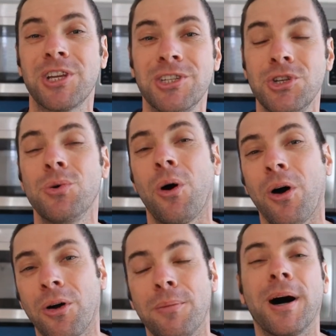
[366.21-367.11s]
as you
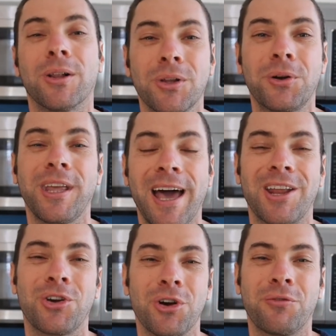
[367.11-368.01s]
are about learning how to
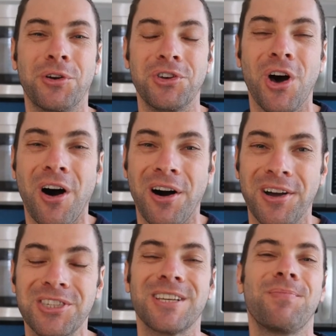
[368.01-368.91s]
cook for
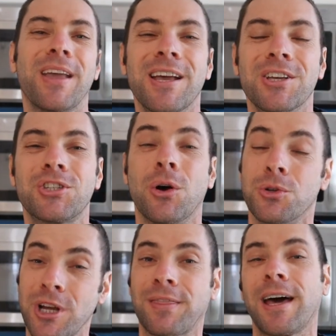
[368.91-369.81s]
dogs. So
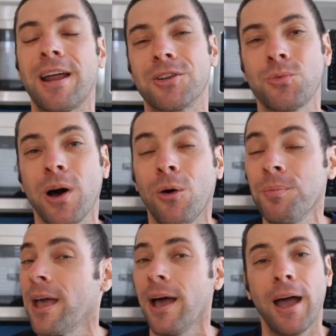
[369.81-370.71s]
check that out as well.